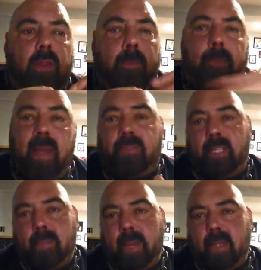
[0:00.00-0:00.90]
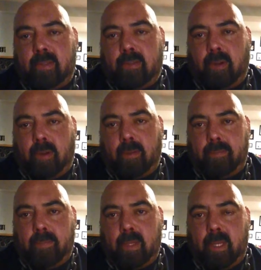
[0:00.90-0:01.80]
The best thing about this chart
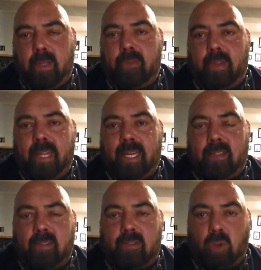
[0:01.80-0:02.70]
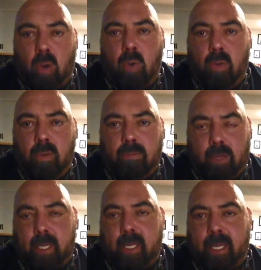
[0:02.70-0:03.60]
is that it's so
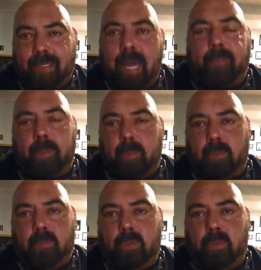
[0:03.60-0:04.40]
fucking adoptable.